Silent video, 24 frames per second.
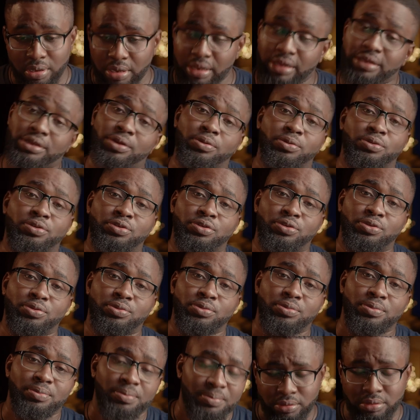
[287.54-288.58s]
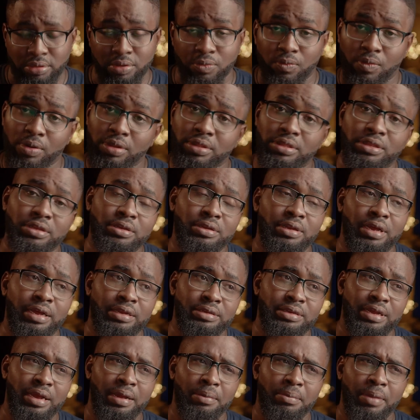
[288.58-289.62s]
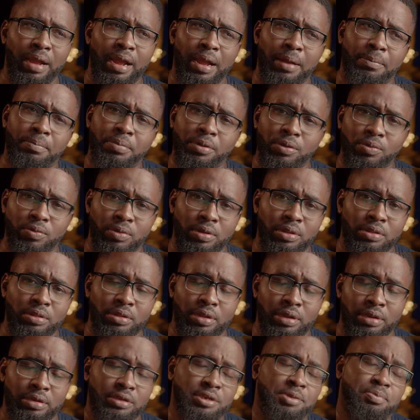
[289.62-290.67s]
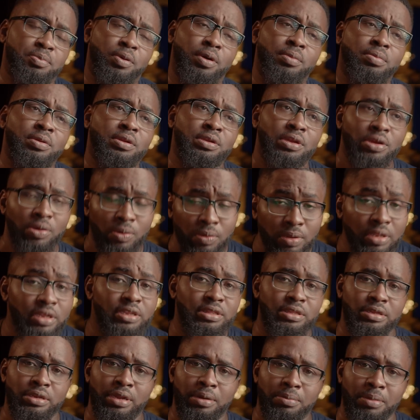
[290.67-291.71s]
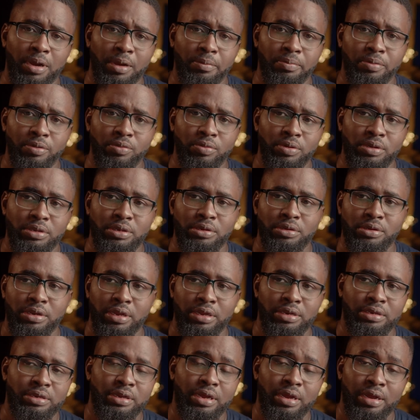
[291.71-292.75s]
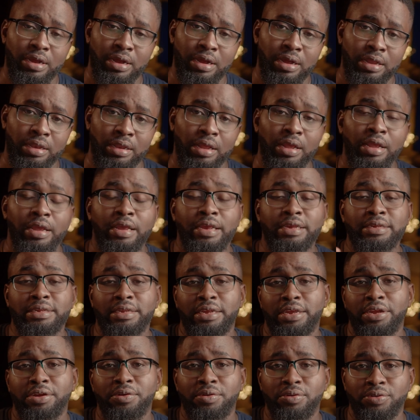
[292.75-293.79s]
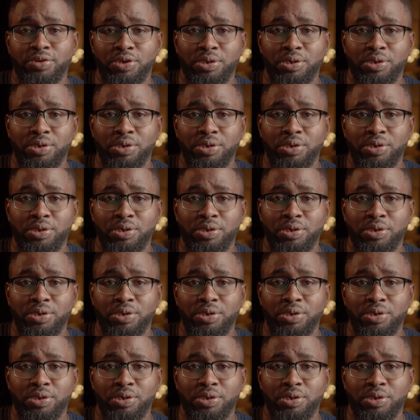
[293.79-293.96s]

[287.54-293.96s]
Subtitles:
let's continue. The one thing that I'm happy with, and it's probably the only thing I'm happy with in the entire ad, is the hero